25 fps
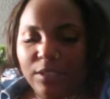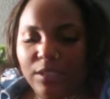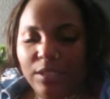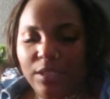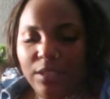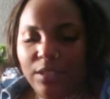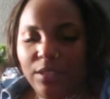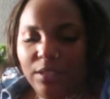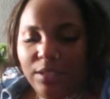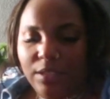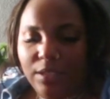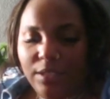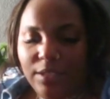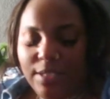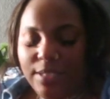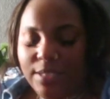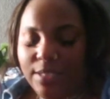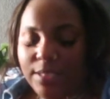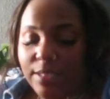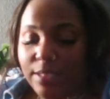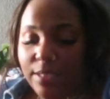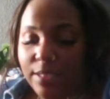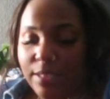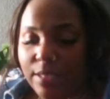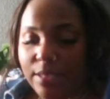
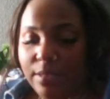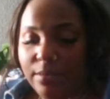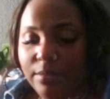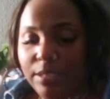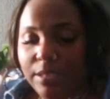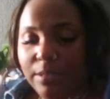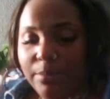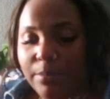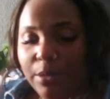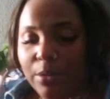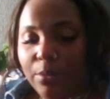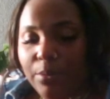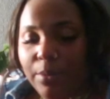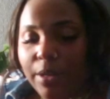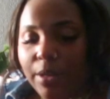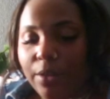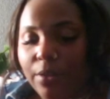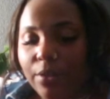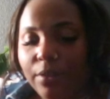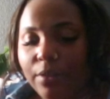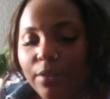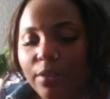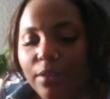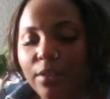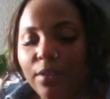ugh,
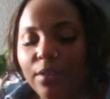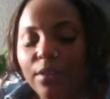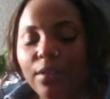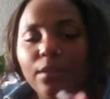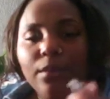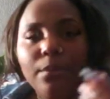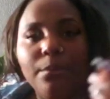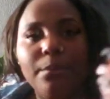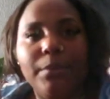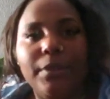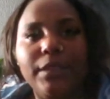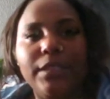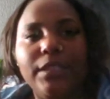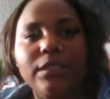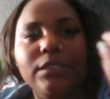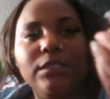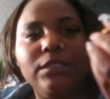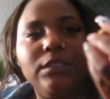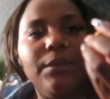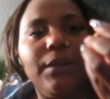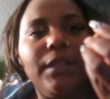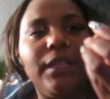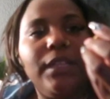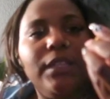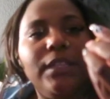weird. But this
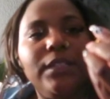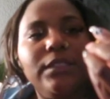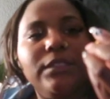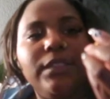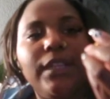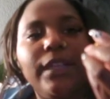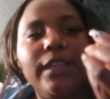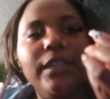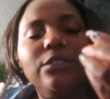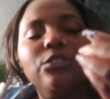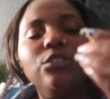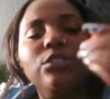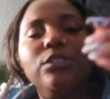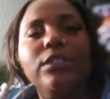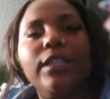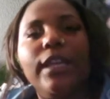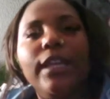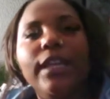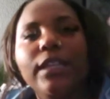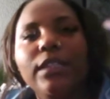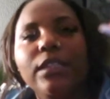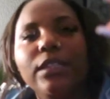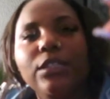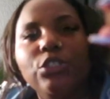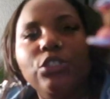is what it looks like. It's just
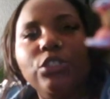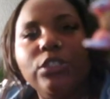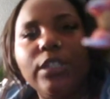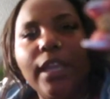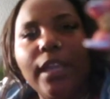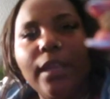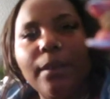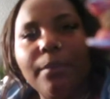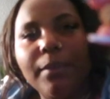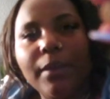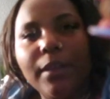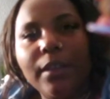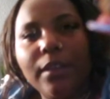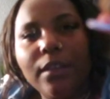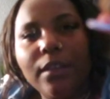like in the shape